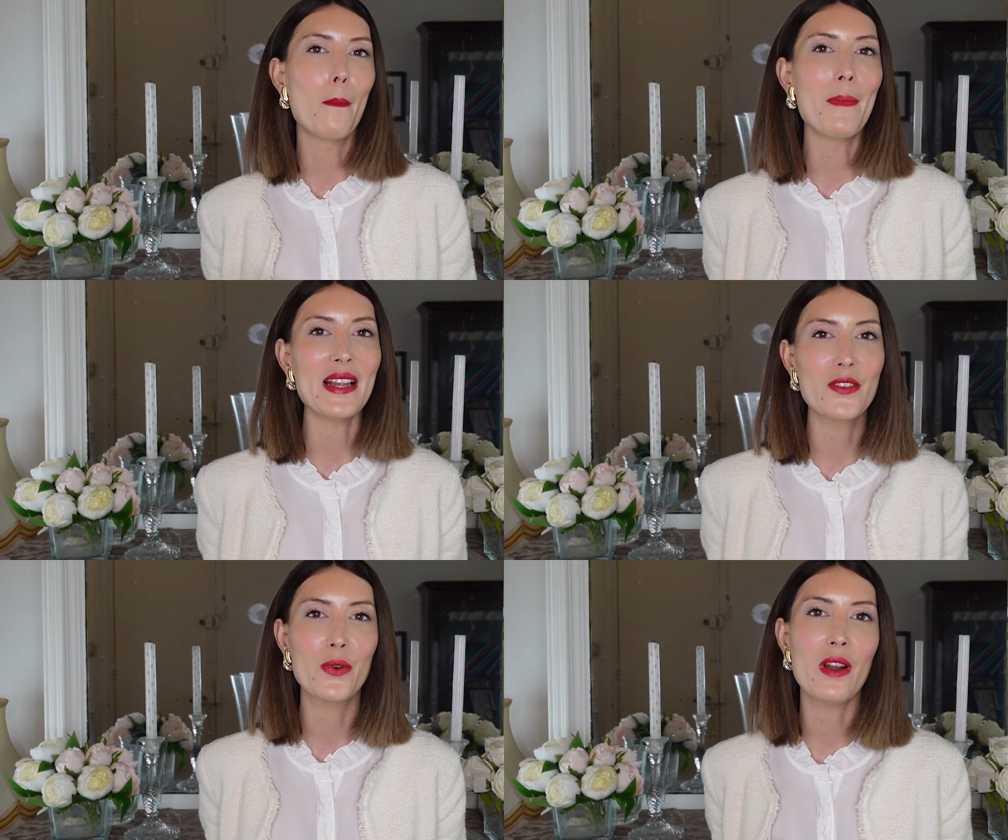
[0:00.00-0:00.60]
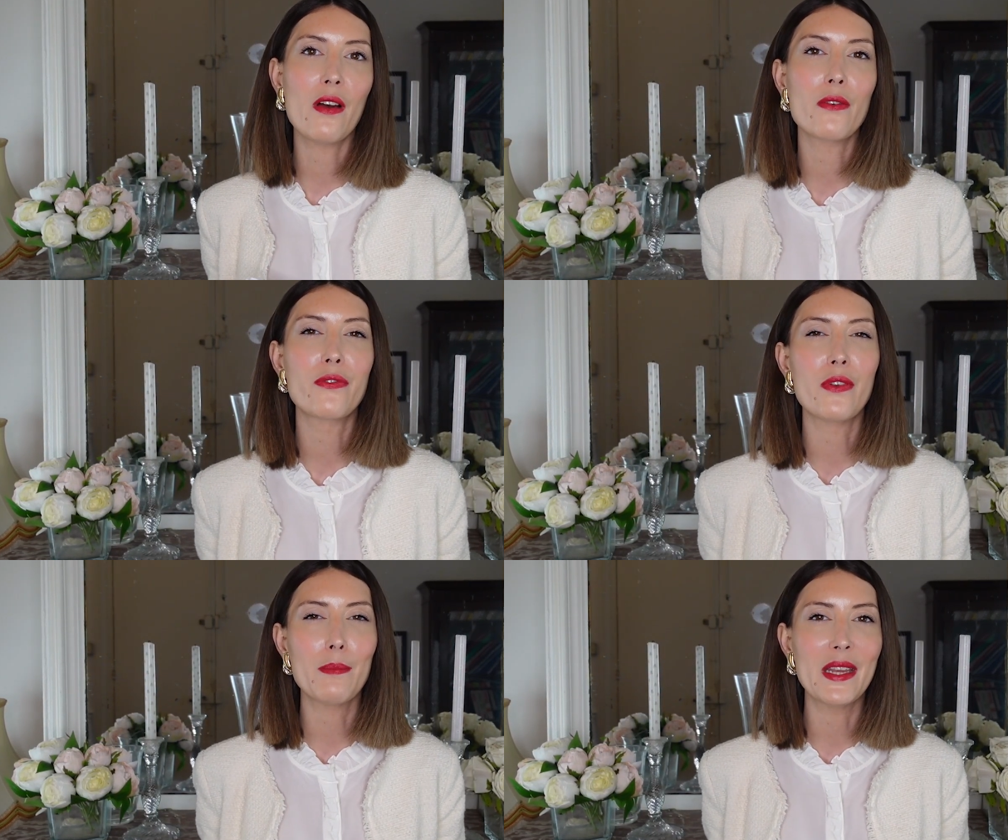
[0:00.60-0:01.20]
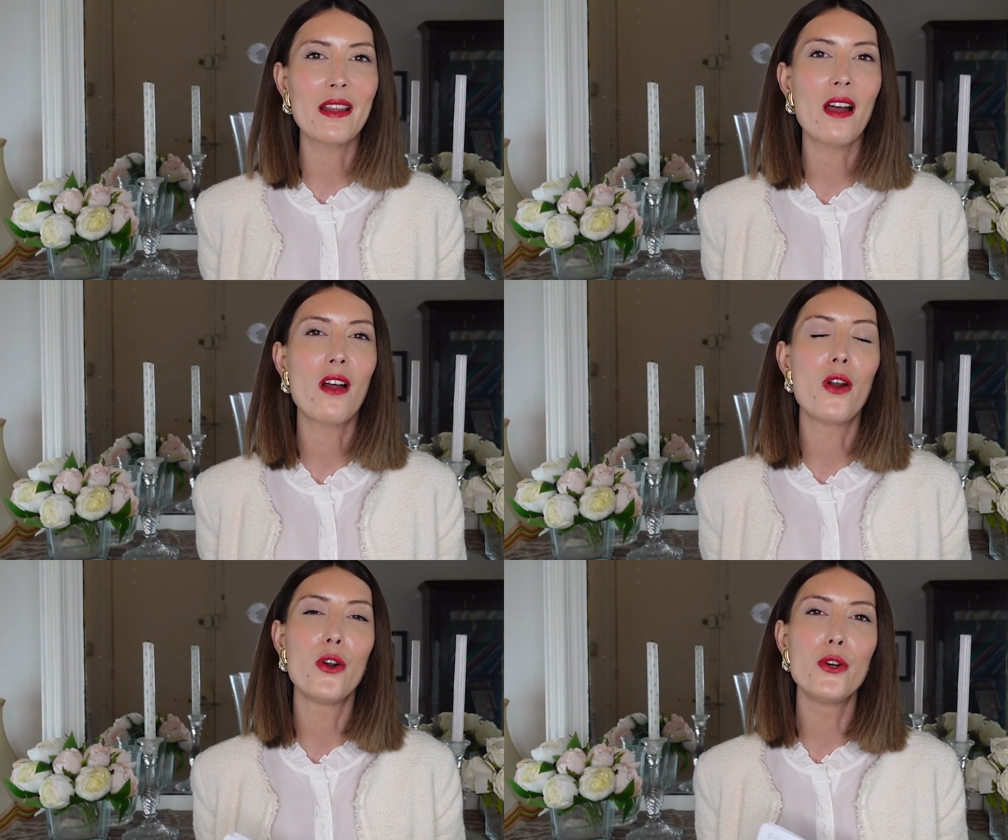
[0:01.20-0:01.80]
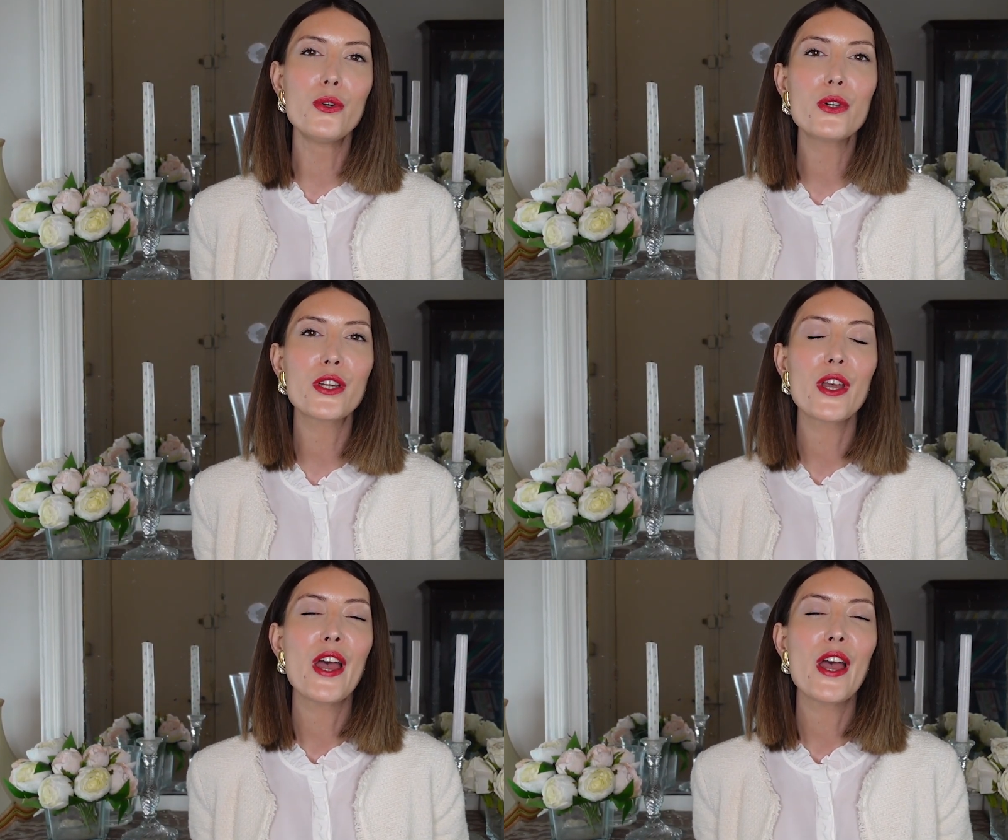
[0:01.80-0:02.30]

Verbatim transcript: masculin-féminin look.